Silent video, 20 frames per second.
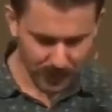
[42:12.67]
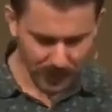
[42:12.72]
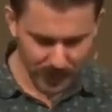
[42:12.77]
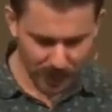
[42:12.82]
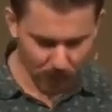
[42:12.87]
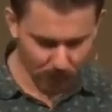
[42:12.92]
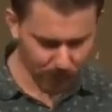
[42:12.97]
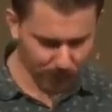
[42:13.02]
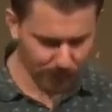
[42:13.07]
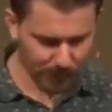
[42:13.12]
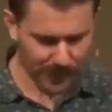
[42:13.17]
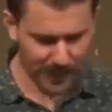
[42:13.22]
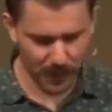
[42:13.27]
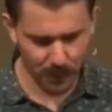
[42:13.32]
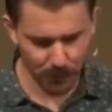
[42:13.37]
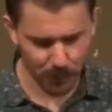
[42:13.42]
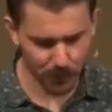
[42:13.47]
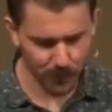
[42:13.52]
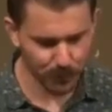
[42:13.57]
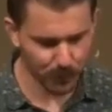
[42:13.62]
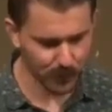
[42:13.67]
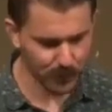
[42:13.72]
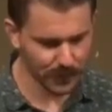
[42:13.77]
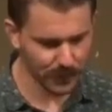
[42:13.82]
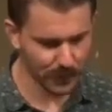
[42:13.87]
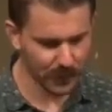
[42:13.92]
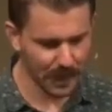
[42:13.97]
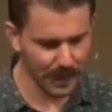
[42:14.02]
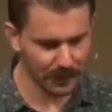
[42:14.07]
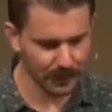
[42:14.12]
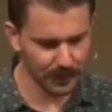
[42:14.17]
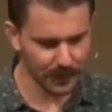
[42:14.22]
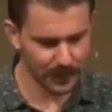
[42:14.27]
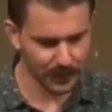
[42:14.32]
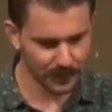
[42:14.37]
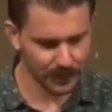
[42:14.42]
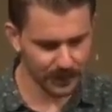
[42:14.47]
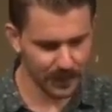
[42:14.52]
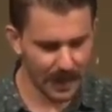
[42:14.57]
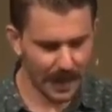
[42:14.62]
The author of Hebrews puts it like
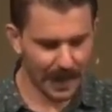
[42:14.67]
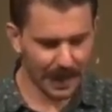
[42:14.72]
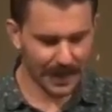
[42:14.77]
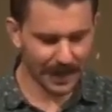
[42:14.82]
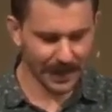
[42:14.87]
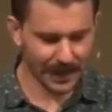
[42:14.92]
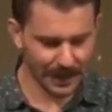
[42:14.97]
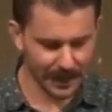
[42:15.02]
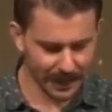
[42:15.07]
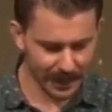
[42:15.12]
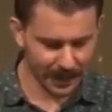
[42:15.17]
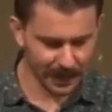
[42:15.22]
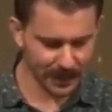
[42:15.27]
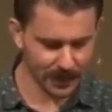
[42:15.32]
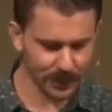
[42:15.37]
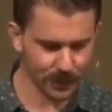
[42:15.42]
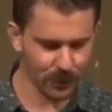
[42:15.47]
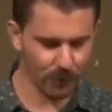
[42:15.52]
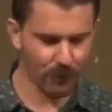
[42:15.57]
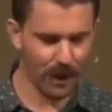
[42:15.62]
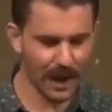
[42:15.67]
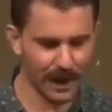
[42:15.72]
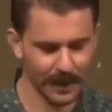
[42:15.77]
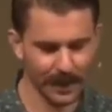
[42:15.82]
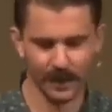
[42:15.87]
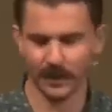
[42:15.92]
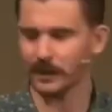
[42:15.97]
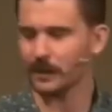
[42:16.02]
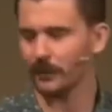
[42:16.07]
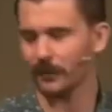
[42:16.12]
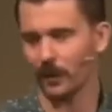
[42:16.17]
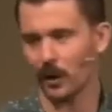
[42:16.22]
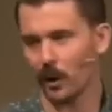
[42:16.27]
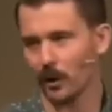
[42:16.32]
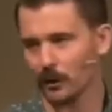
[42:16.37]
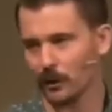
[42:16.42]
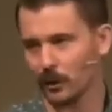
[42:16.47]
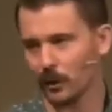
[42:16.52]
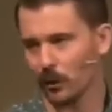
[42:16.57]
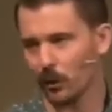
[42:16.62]
this He is the radiance of
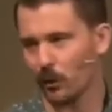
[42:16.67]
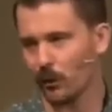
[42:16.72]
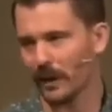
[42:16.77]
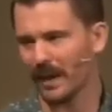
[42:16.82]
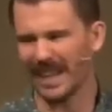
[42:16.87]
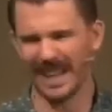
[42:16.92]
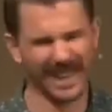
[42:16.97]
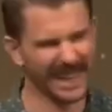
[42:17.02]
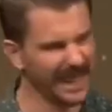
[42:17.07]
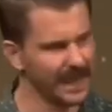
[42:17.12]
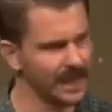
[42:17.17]
God's glory,